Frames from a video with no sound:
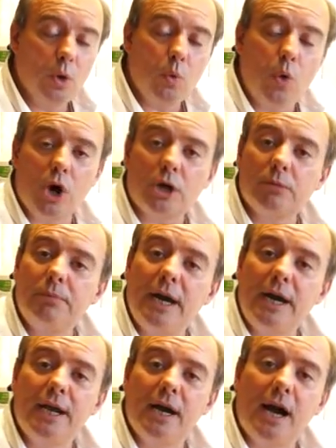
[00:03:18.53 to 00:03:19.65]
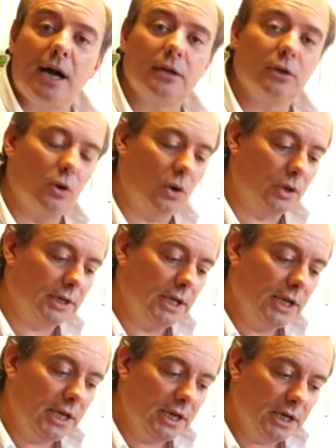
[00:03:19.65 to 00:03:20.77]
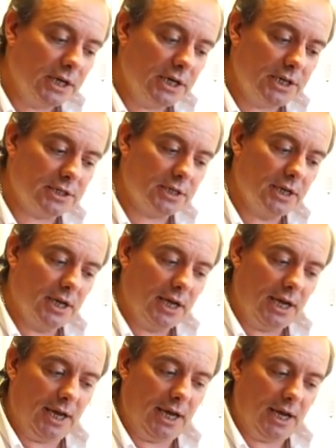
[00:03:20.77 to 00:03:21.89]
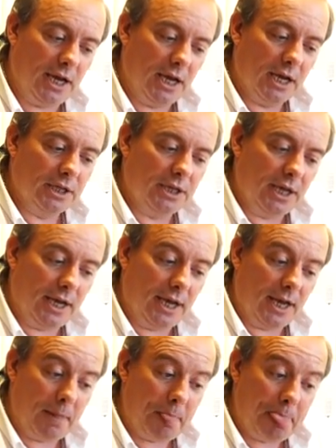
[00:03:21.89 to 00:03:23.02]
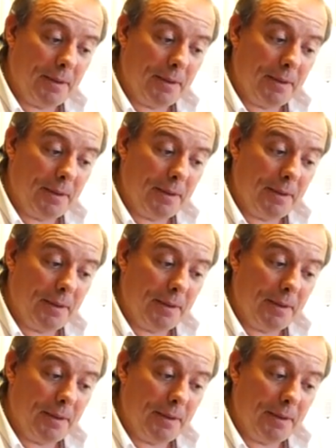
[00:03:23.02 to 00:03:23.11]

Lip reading: work very hard on increase the